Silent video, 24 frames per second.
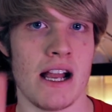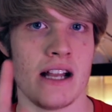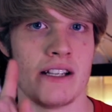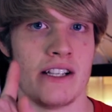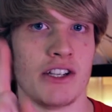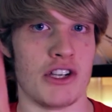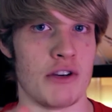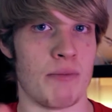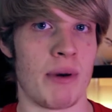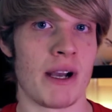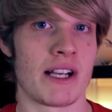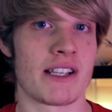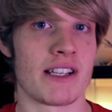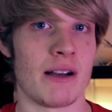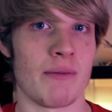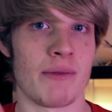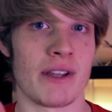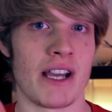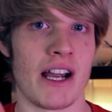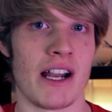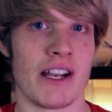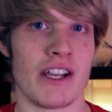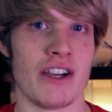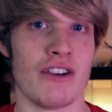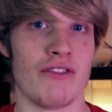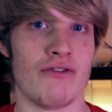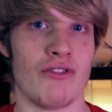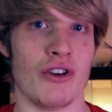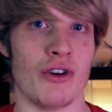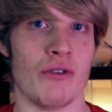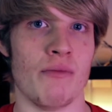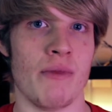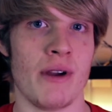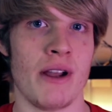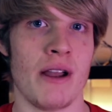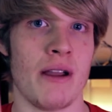Did you pick something out of your
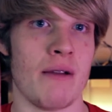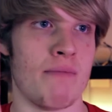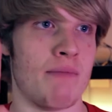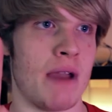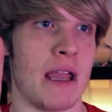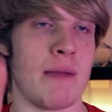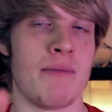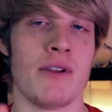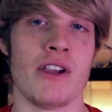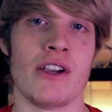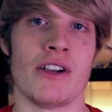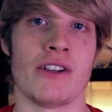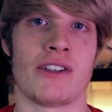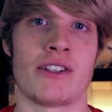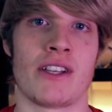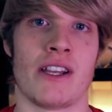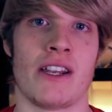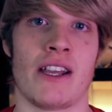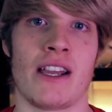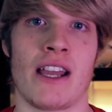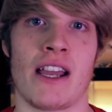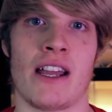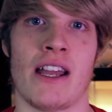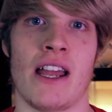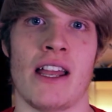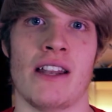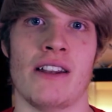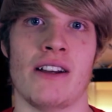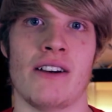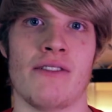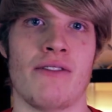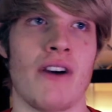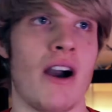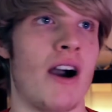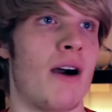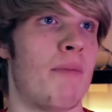room? Maybe you're sitting in
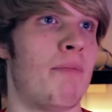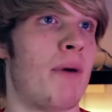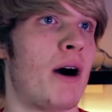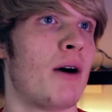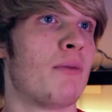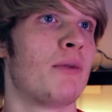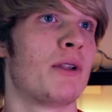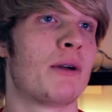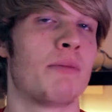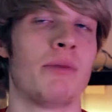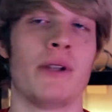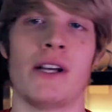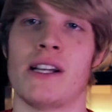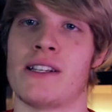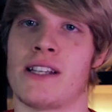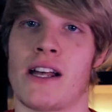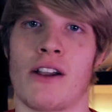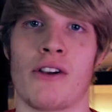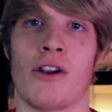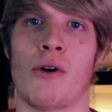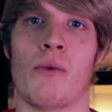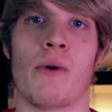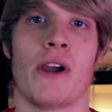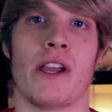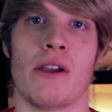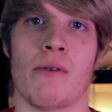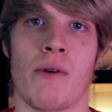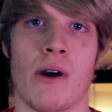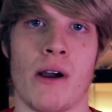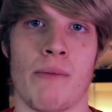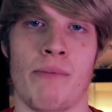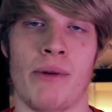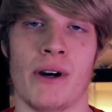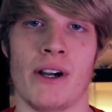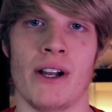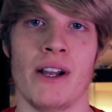a public place. I don't know where you
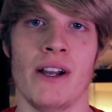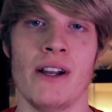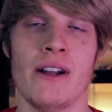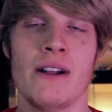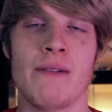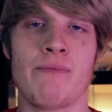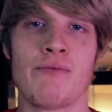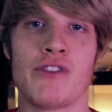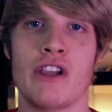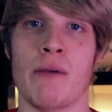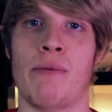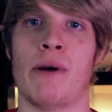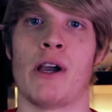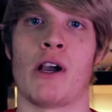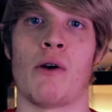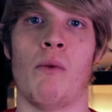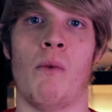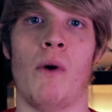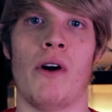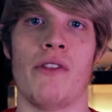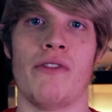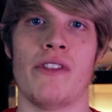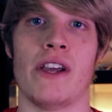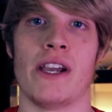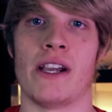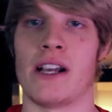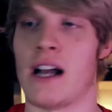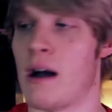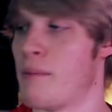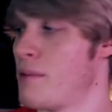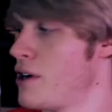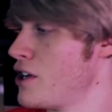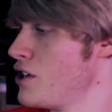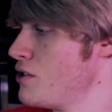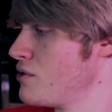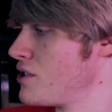are, but you pick one thing. I'm
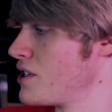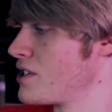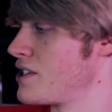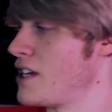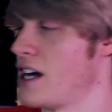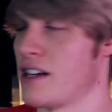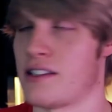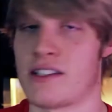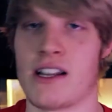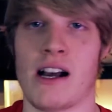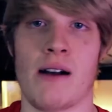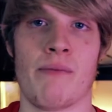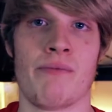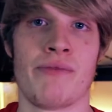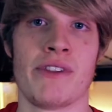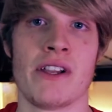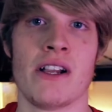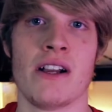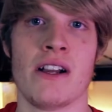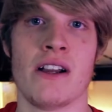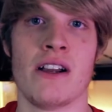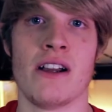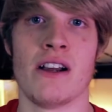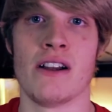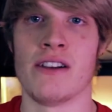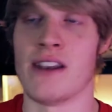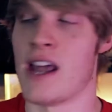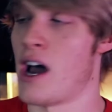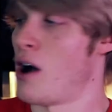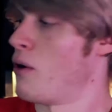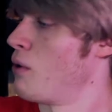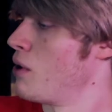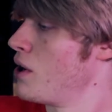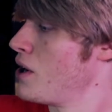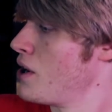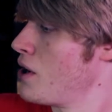going to use this desktop.
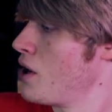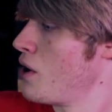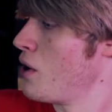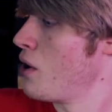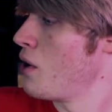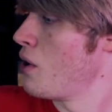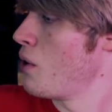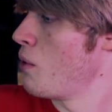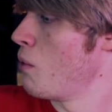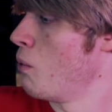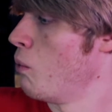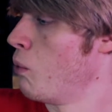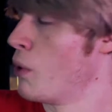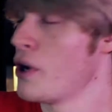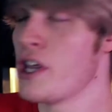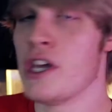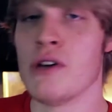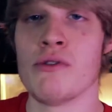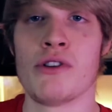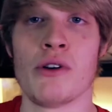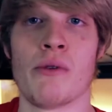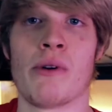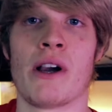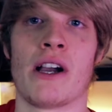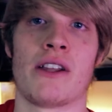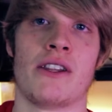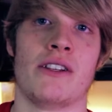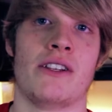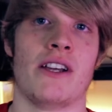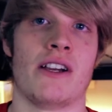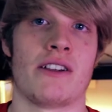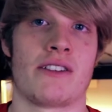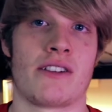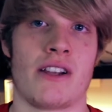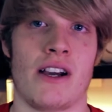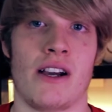Now, what are you doing on the
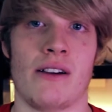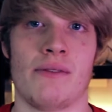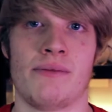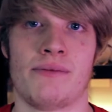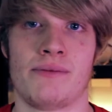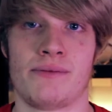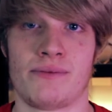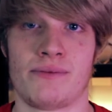desktop?